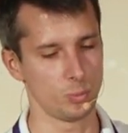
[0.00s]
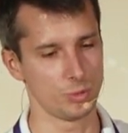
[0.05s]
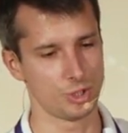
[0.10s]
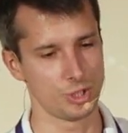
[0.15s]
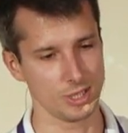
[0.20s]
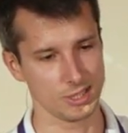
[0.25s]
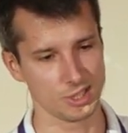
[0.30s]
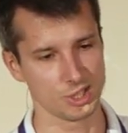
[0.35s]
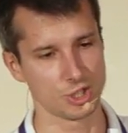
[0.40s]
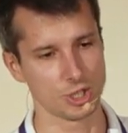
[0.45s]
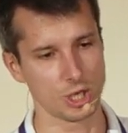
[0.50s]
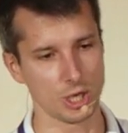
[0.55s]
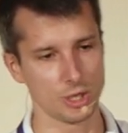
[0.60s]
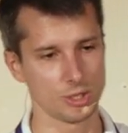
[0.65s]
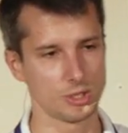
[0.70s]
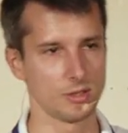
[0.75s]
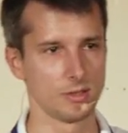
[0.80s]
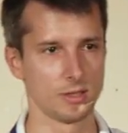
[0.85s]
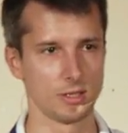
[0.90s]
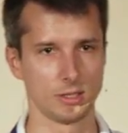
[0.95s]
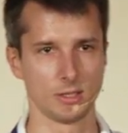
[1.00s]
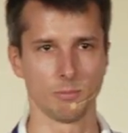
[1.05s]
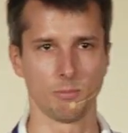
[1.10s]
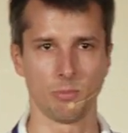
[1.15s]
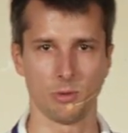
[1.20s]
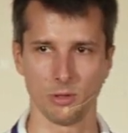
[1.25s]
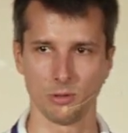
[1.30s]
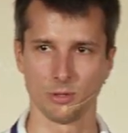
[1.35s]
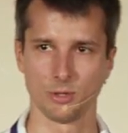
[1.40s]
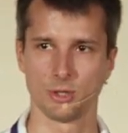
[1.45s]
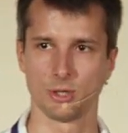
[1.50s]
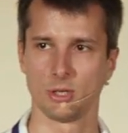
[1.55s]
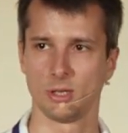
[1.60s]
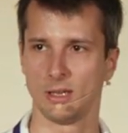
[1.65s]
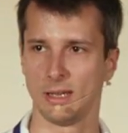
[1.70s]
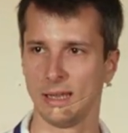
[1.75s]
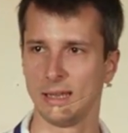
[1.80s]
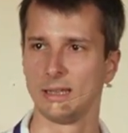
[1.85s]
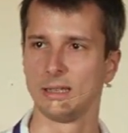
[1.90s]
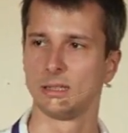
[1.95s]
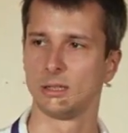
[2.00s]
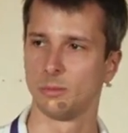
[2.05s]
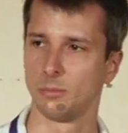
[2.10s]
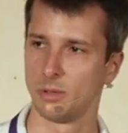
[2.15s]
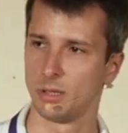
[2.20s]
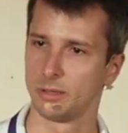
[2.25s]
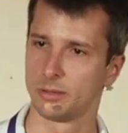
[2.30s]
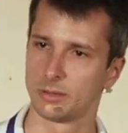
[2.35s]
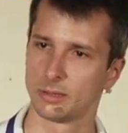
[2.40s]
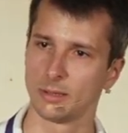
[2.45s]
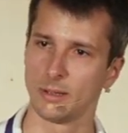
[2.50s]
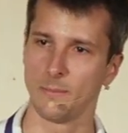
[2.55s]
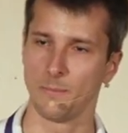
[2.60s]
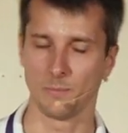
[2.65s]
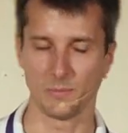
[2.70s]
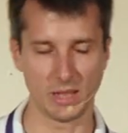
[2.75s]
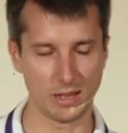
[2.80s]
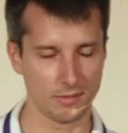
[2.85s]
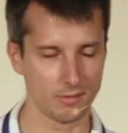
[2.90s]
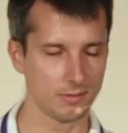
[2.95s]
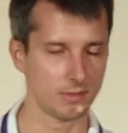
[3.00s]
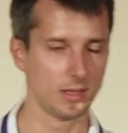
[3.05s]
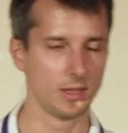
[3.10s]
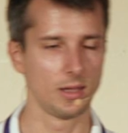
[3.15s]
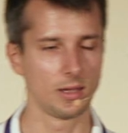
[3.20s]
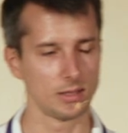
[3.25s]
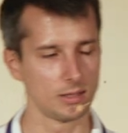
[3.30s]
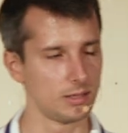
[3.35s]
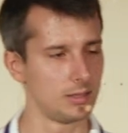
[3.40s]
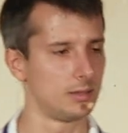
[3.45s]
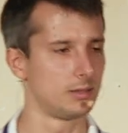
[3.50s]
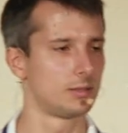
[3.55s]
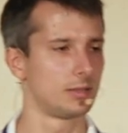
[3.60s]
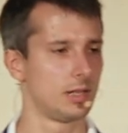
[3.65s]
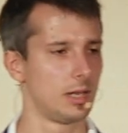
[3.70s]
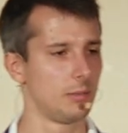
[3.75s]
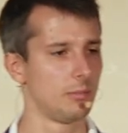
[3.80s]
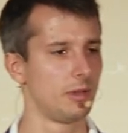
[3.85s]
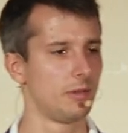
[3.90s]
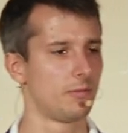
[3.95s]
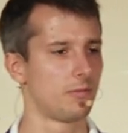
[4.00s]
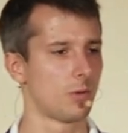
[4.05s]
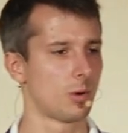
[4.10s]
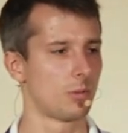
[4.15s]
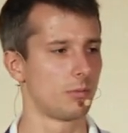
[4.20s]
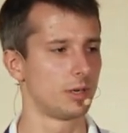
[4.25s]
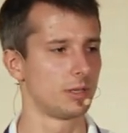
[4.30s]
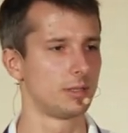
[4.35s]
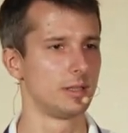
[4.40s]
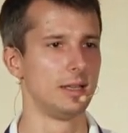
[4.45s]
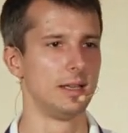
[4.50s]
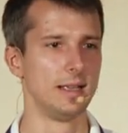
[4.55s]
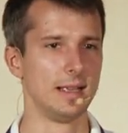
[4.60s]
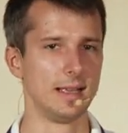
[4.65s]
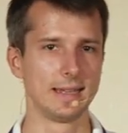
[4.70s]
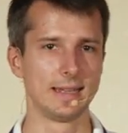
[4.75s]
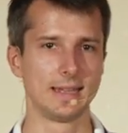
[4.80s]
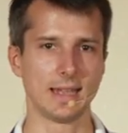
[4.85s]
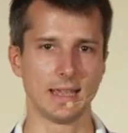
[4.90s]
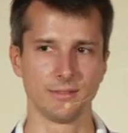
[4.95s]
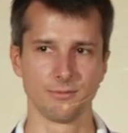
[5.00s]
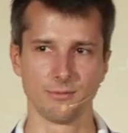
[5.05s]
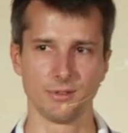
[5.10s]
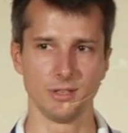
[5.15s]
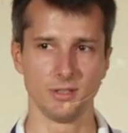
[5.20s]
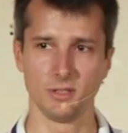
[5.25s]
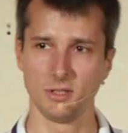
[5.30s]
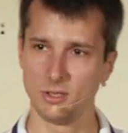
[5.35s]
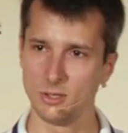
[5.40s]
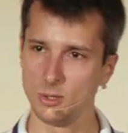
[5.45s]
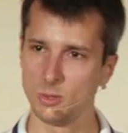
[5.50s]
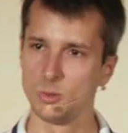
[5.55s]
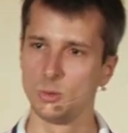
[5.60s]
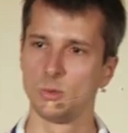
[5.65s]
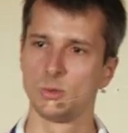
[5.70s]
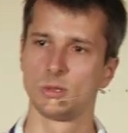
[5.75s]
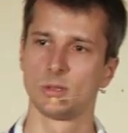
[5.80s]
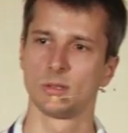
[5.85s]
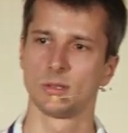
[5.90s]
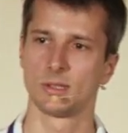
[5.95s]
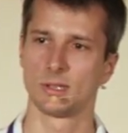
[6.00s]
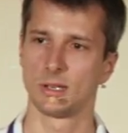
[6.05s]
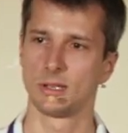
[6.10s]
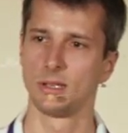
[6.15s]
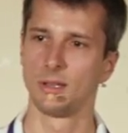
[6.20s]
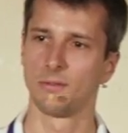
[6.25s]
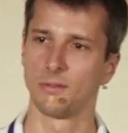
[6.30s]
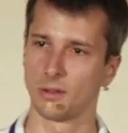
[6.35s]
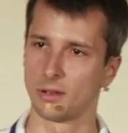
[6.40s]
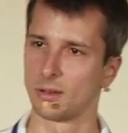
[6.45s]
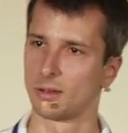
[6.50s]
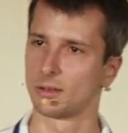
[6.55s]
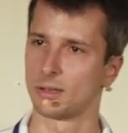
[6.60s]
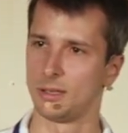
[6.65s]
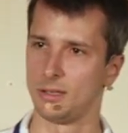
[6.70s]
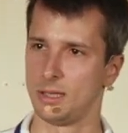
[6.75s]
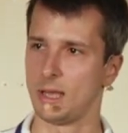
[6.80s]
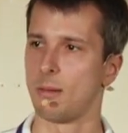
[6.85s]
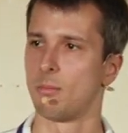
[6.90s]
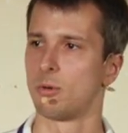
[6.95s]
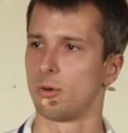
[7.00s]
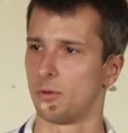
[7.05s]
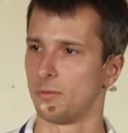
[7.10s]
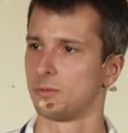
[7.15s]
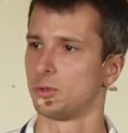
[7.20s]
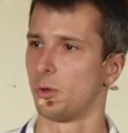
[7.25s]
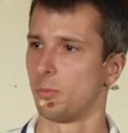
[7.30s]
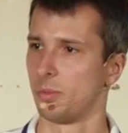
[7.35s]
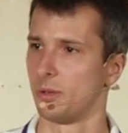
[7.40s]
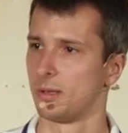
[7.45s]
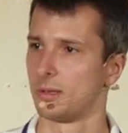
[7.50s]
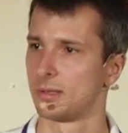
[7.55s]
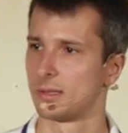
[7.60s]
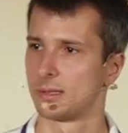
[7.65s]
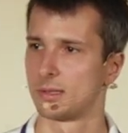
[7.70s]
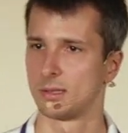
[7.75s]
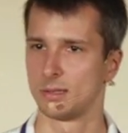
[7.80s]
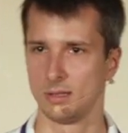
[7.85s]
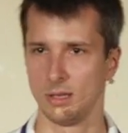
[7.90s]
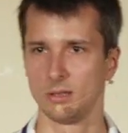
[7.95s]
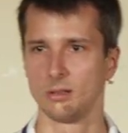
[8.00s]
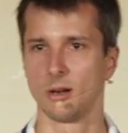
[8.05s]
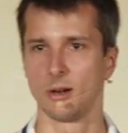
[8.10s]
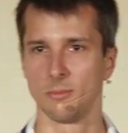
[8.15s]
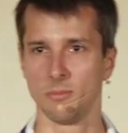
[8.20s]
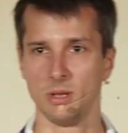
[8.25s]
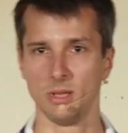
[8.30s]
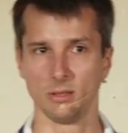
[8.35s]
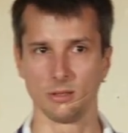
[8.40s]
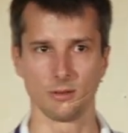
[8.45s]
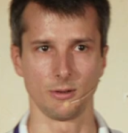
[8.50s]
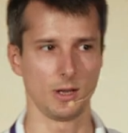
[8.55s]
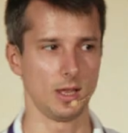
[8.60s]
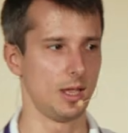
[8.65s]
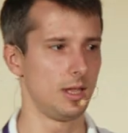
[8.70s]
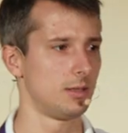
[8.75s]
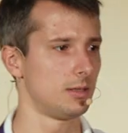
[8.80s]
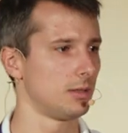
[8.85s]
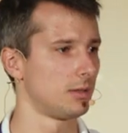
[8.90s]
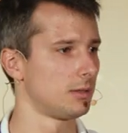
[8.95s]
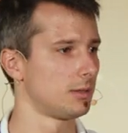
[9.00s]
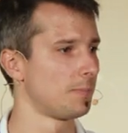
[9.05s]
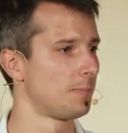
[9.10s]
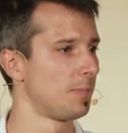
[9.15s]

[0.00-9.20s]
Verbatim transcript: just changing the topology a little bit, like thinking it a little bit forward, can reduce significantly number of topics that are being created.